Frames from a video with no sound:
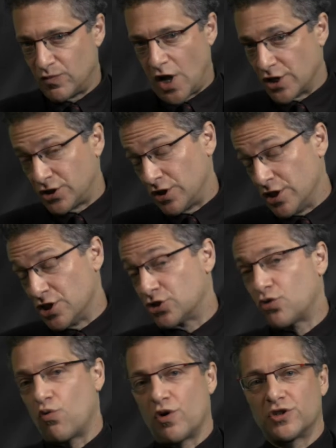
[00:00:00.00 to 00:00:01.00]
us in this
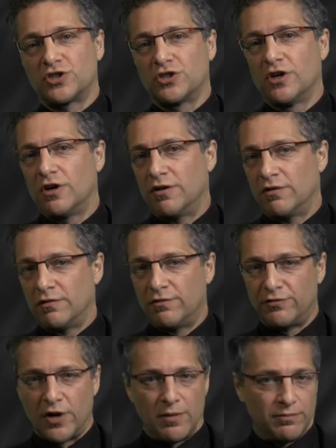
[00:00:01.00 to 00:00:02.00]
course
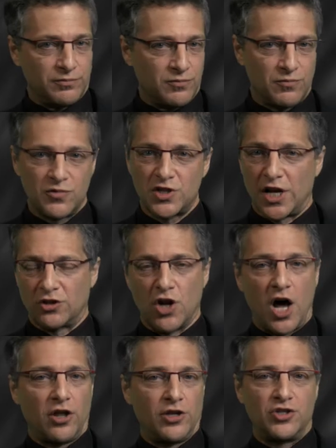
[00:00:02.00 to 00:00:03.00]
from
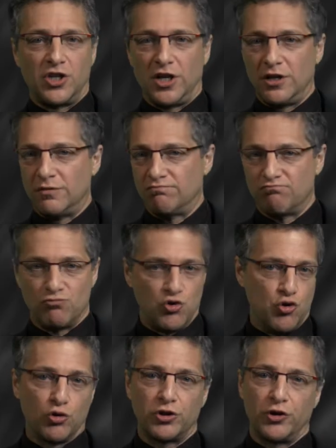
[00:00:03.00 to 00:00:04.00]
technology,
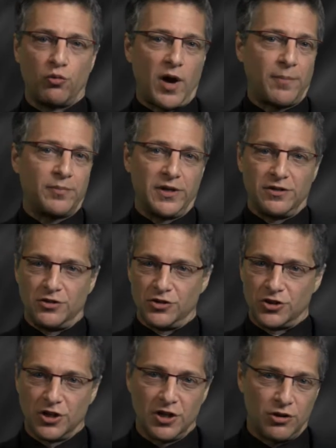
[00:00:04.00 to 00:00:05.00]
nuclear
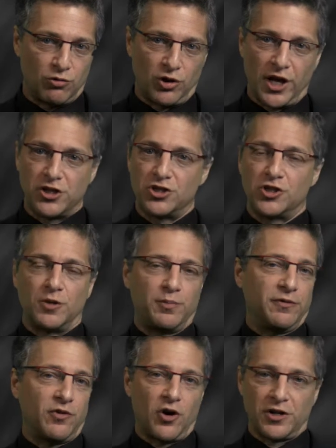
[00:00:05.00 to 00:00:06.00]
weapons, the relationship
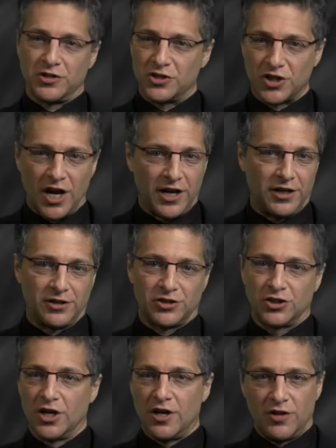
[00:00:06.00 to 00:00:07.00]
of art and
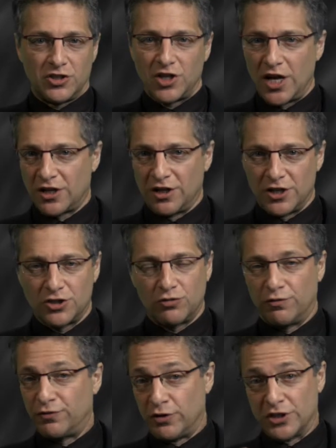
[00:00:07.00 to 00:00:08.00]
science, that's taken us
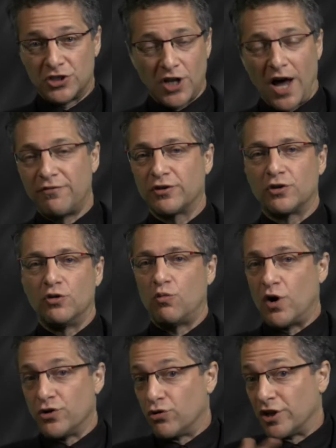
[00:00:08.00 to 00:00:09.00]
through philosophical
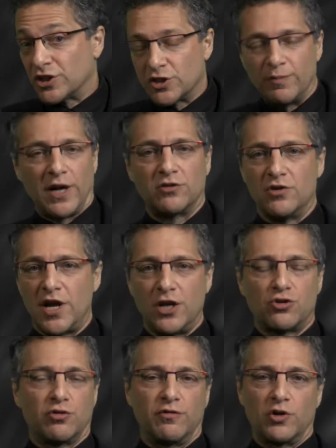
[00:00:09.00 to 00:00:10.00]
wonderings about the
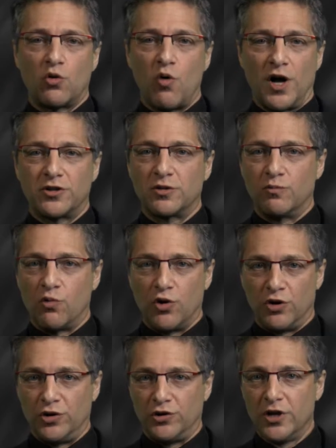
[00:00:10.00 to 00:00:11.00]
nature of the quantum
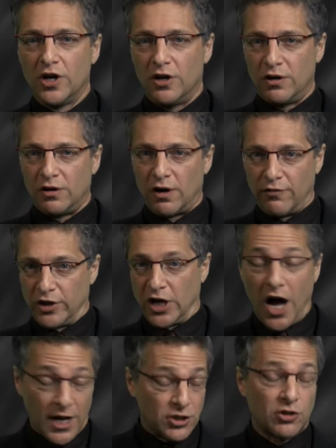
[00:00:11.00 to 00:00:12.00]
world, of the
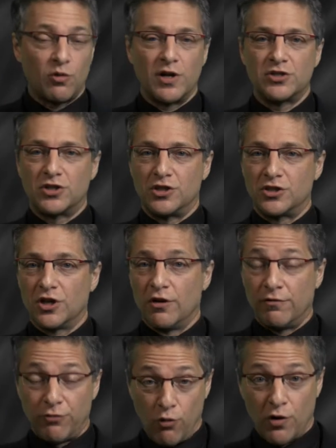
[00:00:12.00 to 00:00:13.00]
consequences
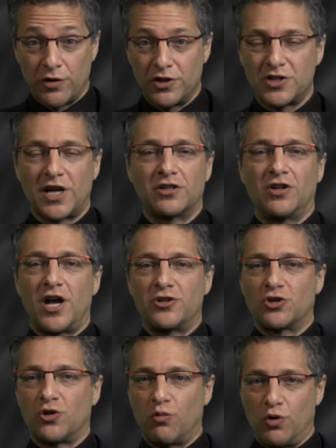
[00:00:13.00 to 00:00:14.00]
for the
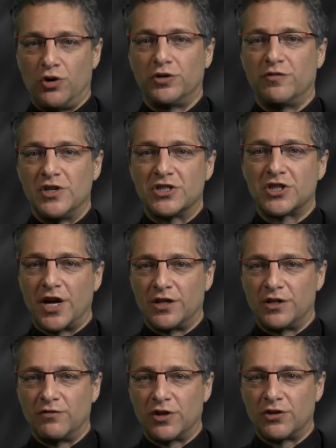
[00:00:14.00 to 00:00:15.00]
technological world of these
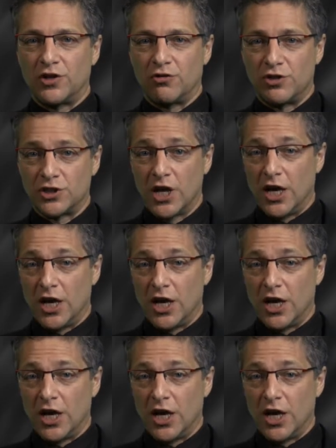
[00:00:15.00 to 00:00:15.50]
scientific theories.